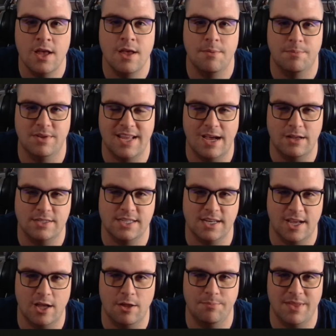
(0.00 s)
but that's going to
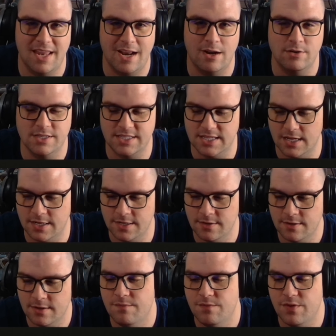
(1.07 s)
help that out a ton.
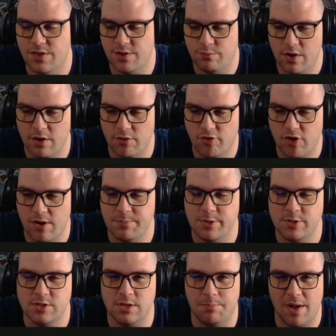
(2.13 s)
For the rear grip,
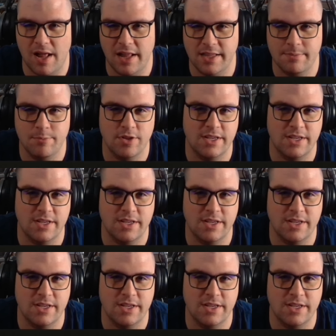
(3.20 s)
use the polymer.